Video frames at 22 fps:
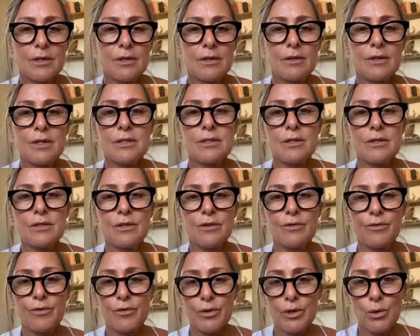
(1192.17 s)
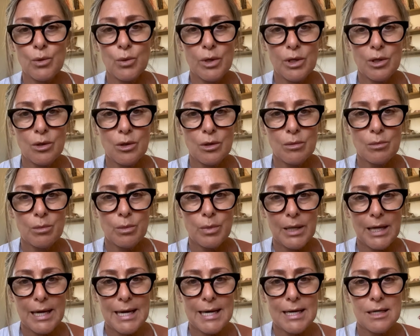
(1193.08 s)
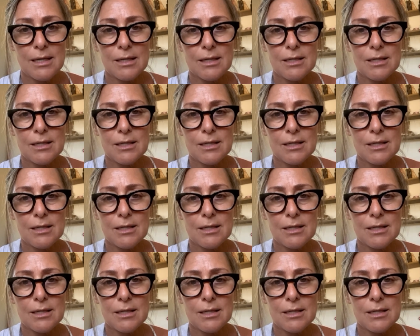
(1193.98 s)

This is a free will planet.